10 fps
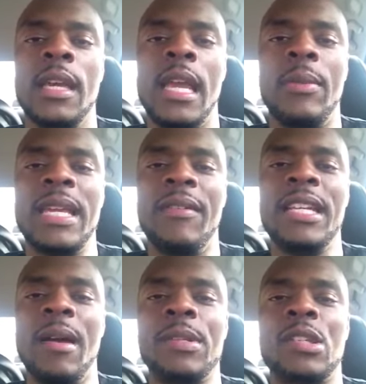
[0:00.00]
and we have
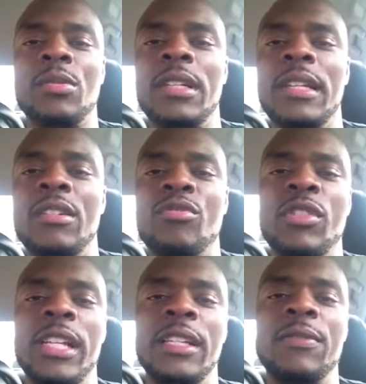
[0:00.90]
an opportunity to
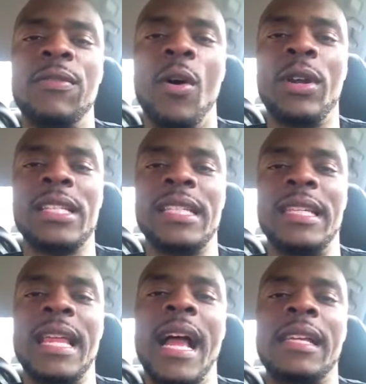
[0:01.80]
really focus
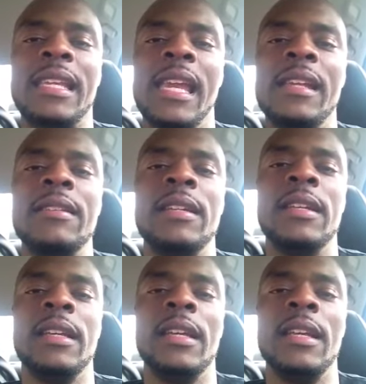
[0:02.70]
and lock in
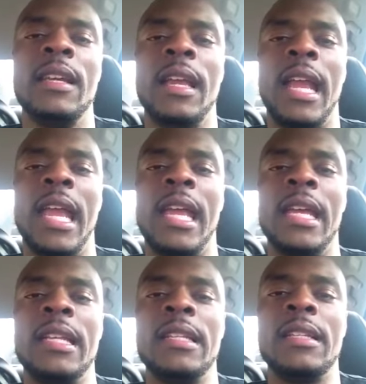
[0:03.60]

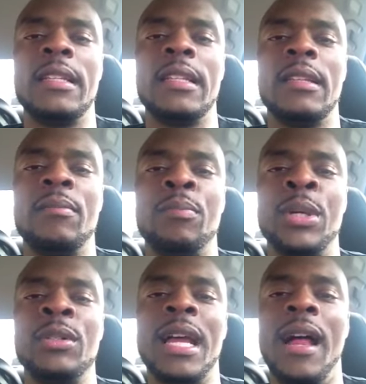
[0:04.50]
and
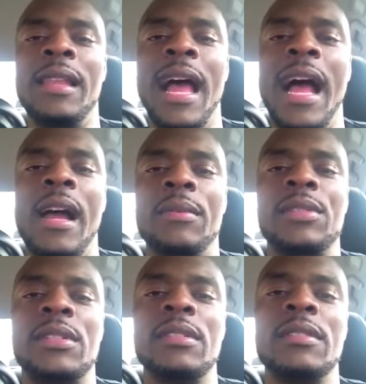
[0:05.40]
build our
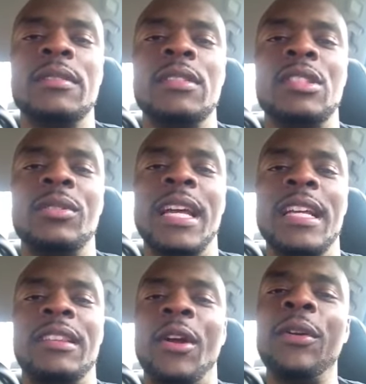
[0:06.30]
lives so
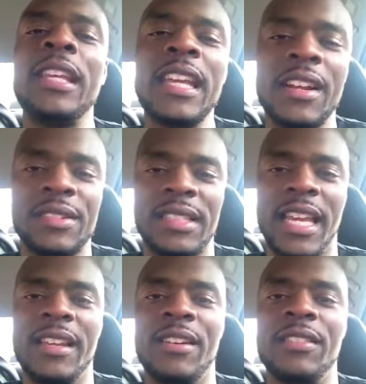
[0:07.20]
that 30 years
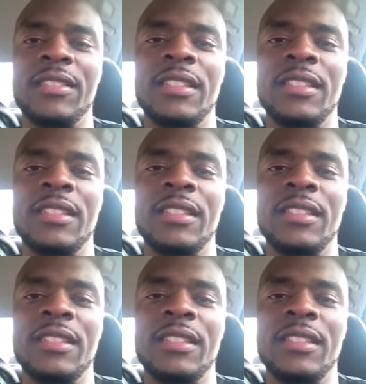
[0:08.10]
later,